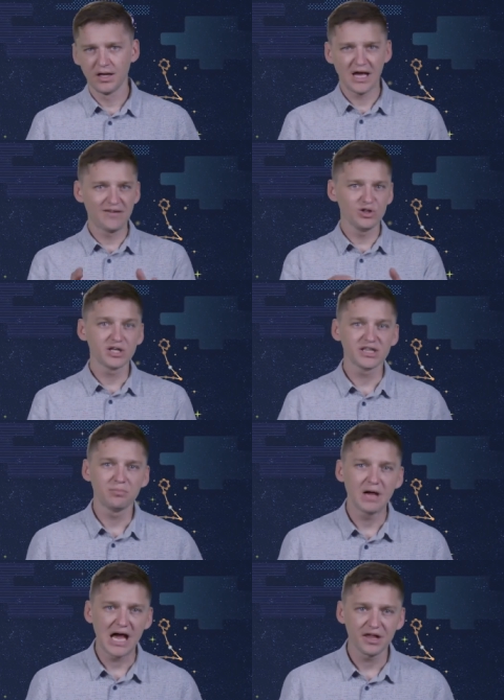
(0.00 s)
Have a look at the
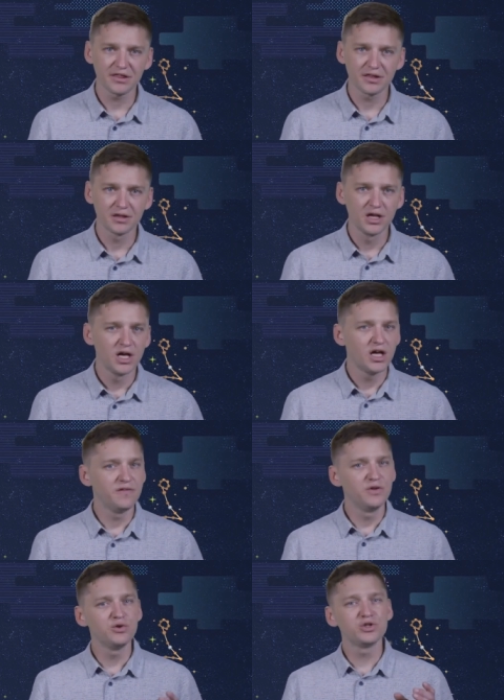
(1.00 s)
math.
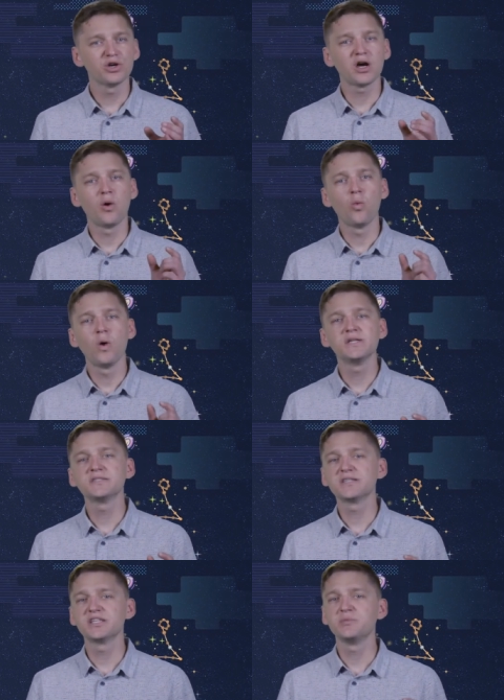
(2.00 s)
If you took a 1
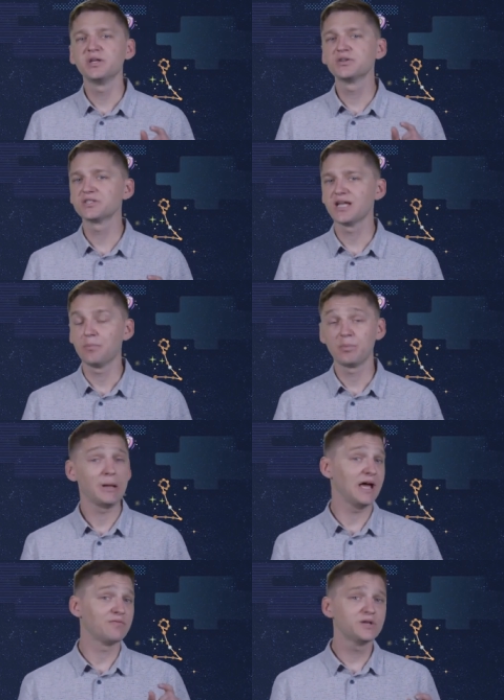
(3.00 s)
centimeter step
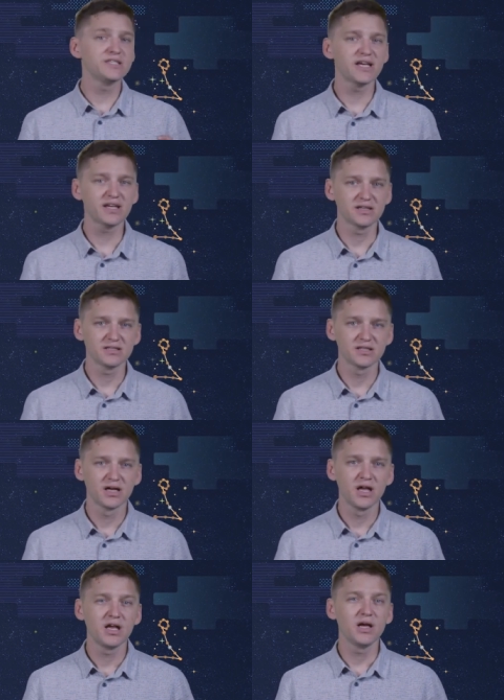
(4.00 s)
every second,
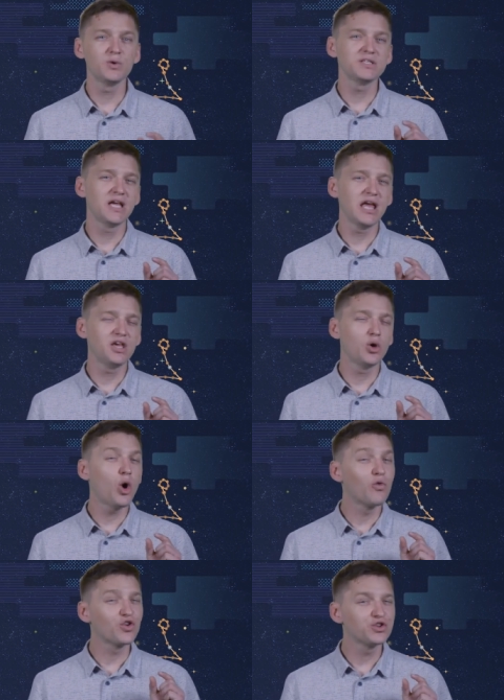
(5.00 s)
it would take you
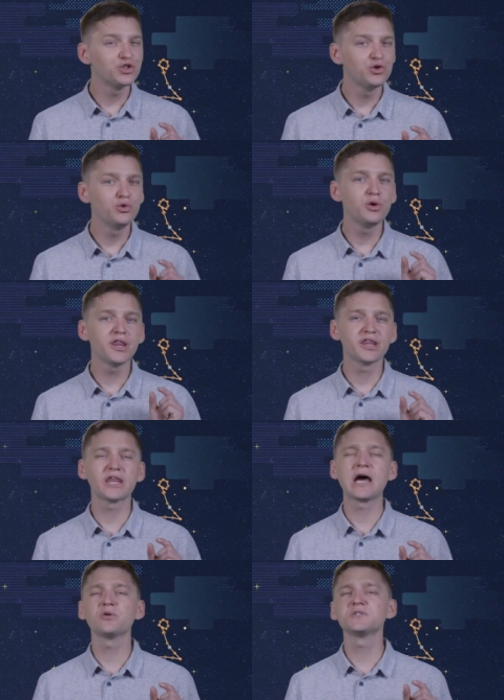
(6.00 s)
over
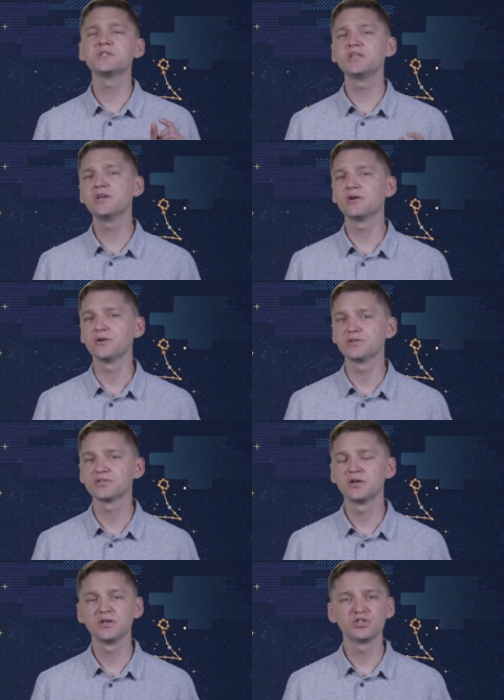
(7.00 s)
2,000
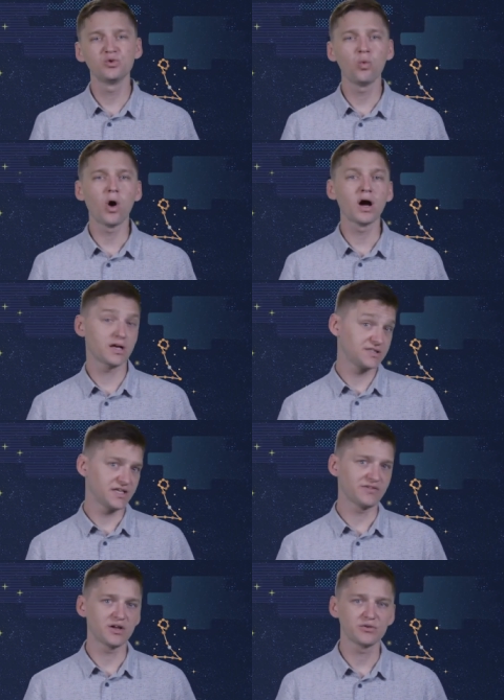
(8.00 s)
years to walk
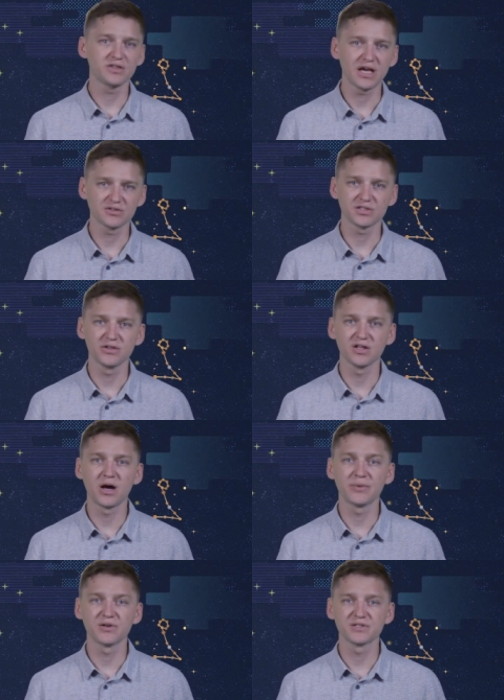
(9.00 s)
700,000
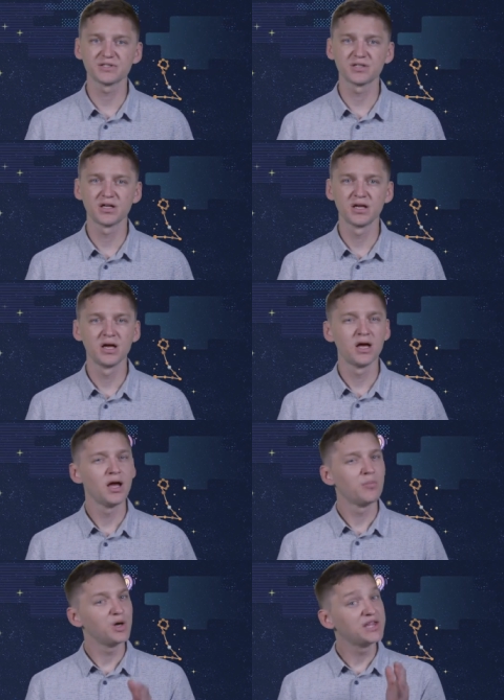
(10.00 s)
kilometers.
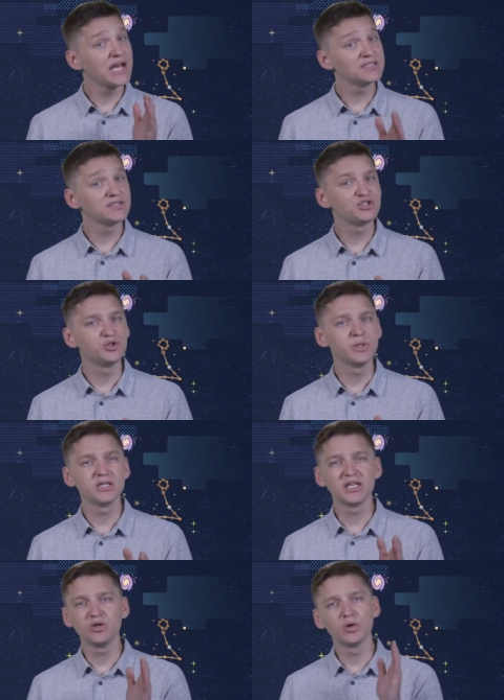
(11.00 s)
But that's
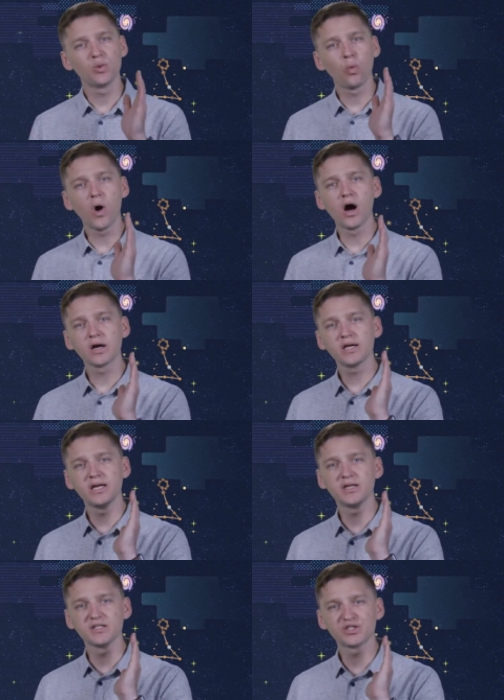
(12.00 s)
assuming that you would walk
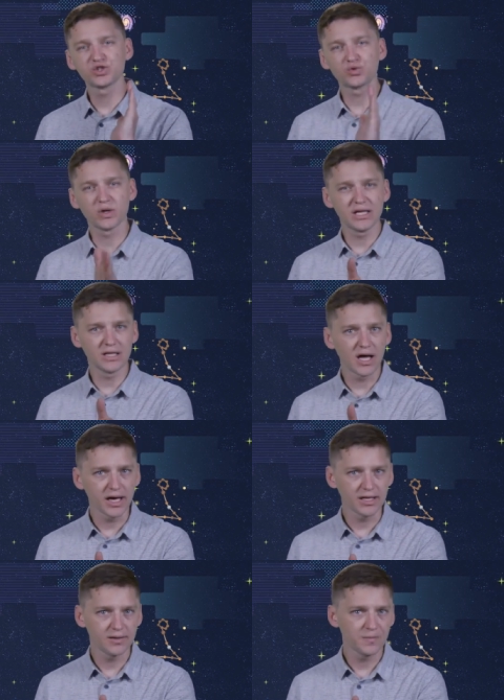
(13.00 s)
in a straight line.